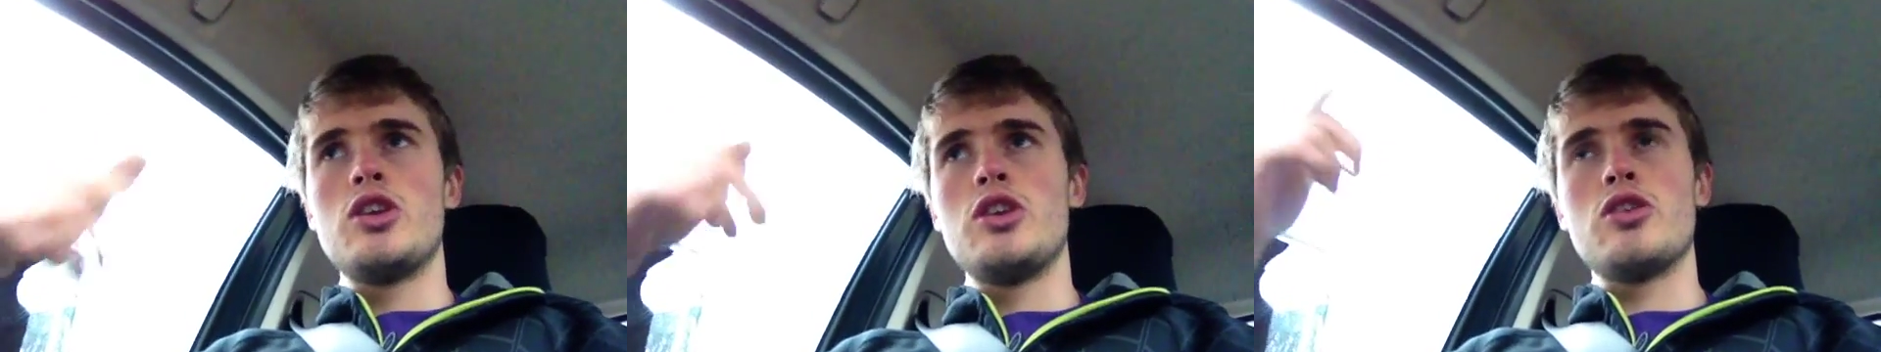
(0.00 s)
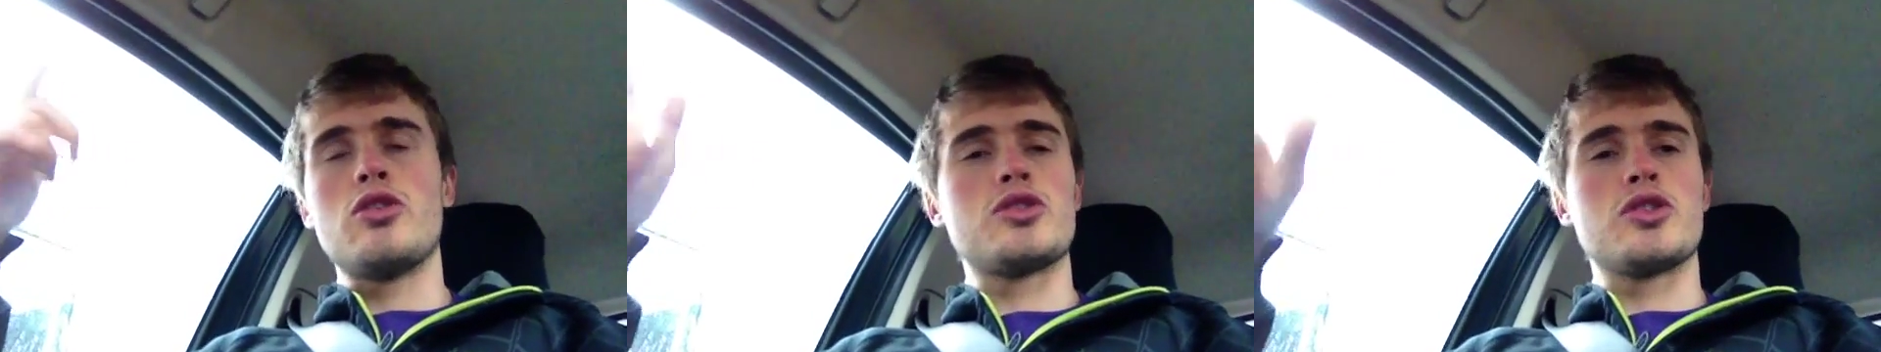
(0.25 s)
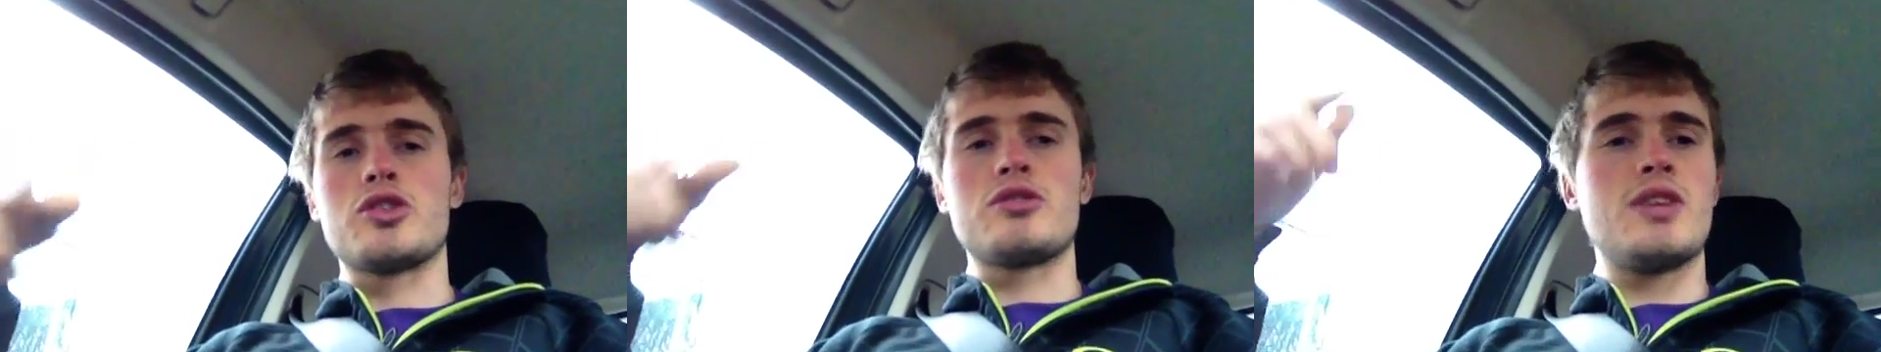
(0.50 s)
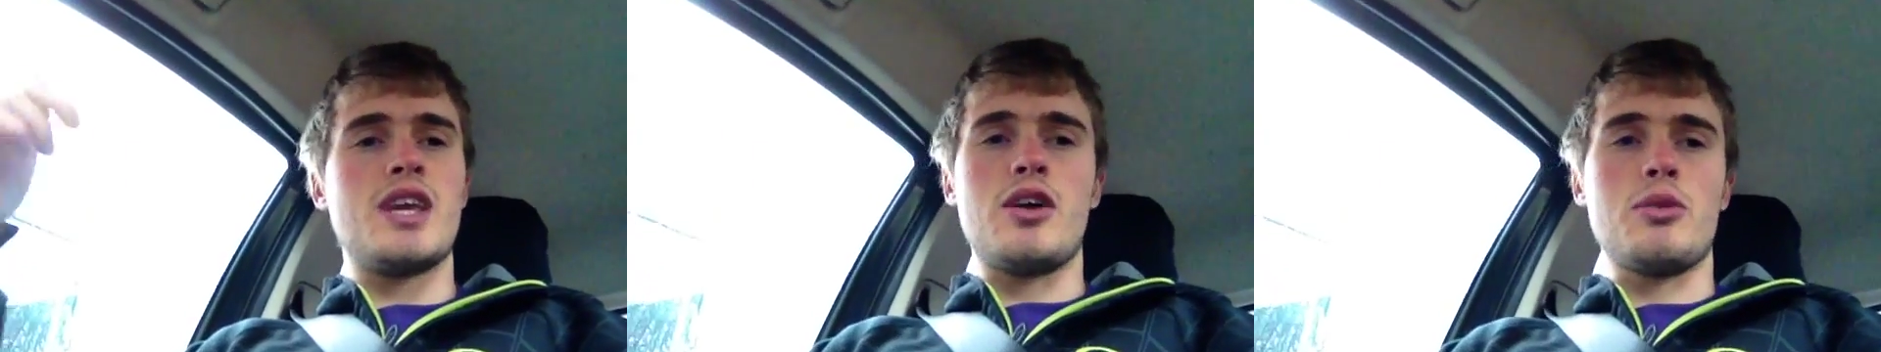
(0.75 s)
you'll
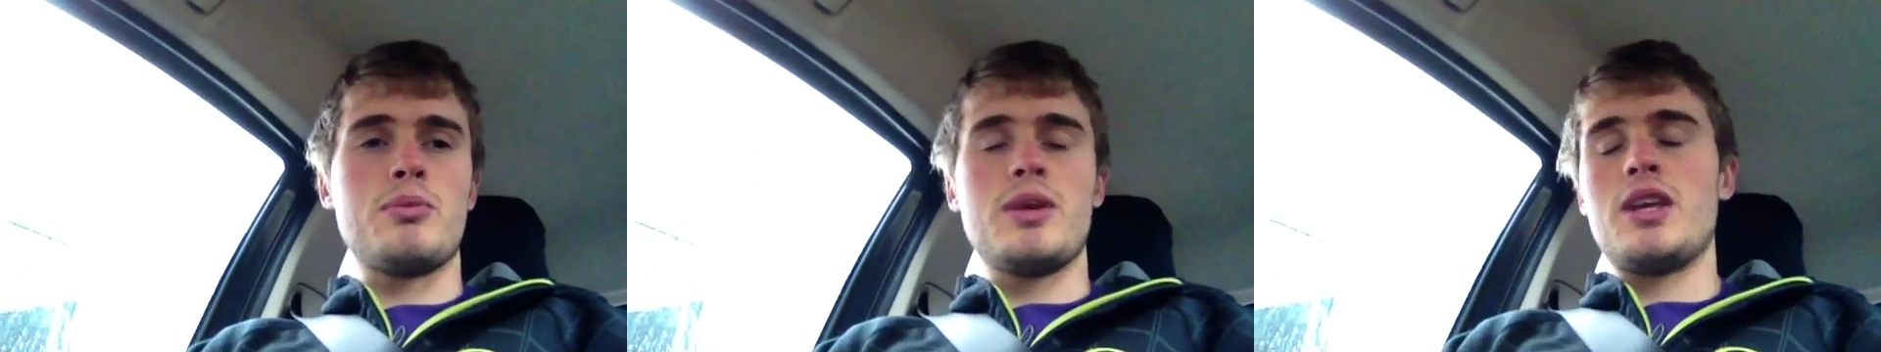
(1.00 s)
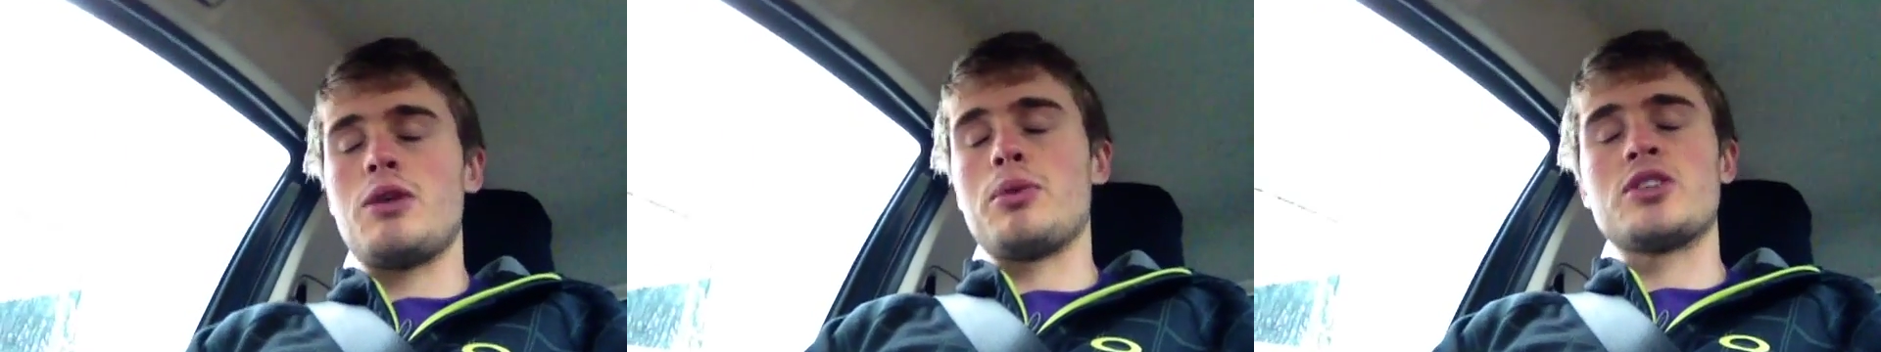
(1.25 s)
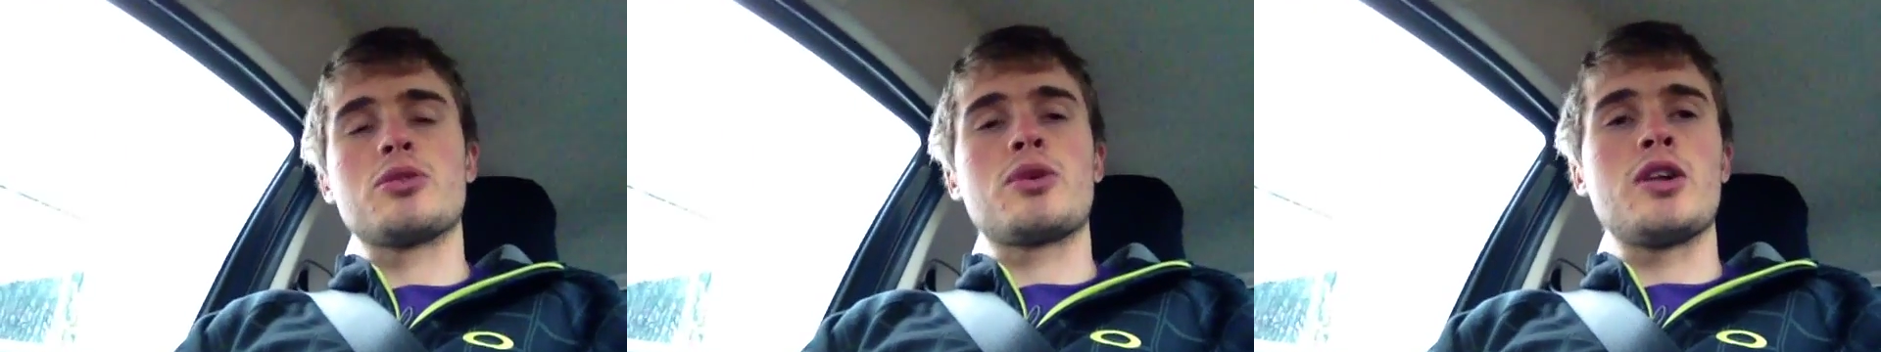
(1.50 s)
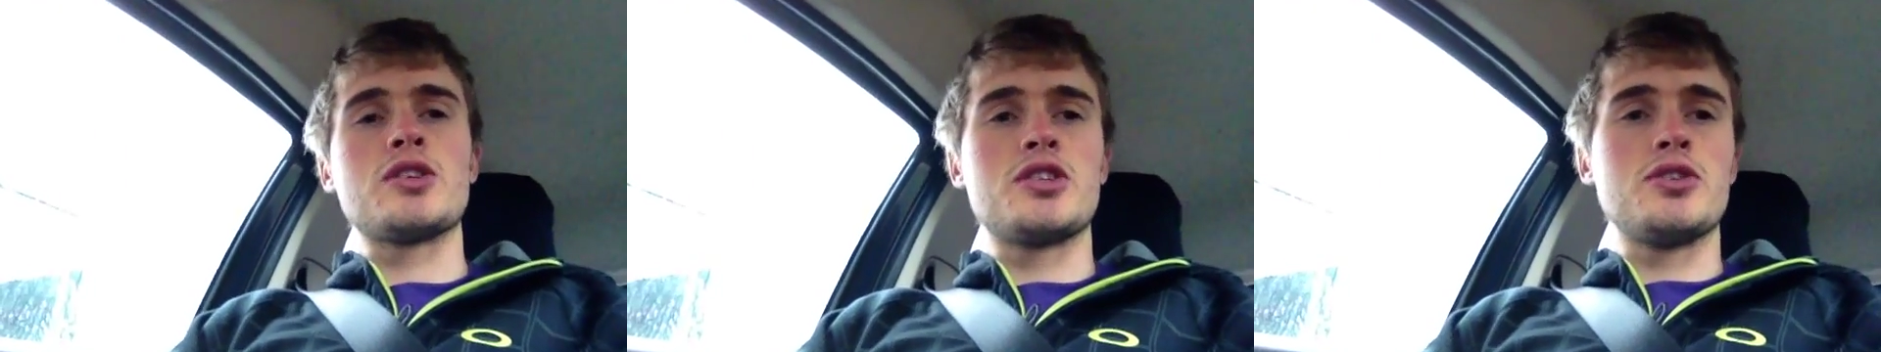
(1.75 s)
just it'll you'll be
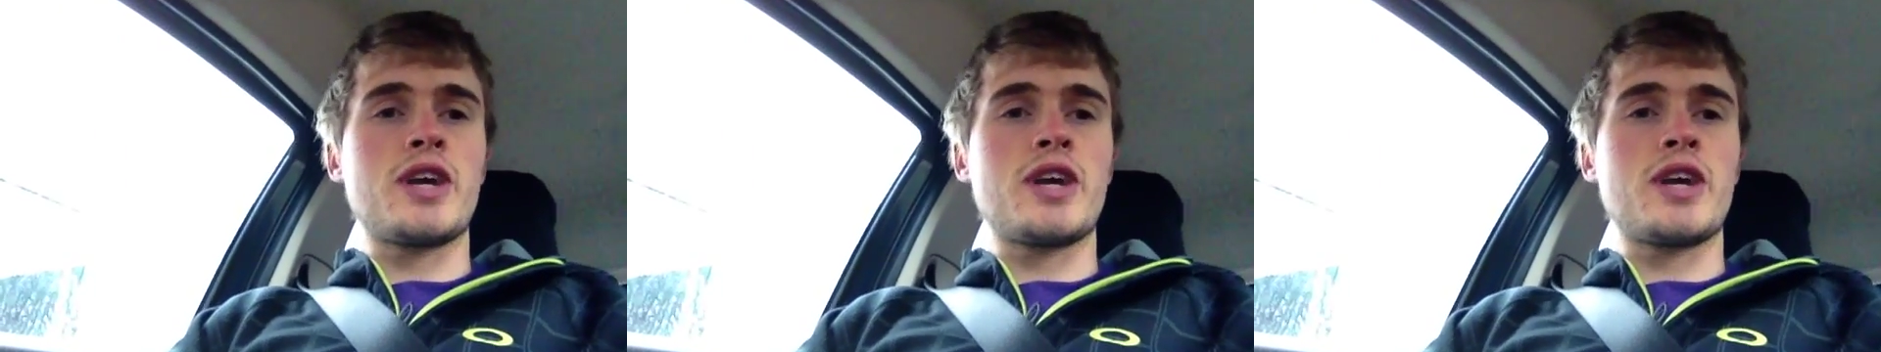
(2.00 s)
subconscious.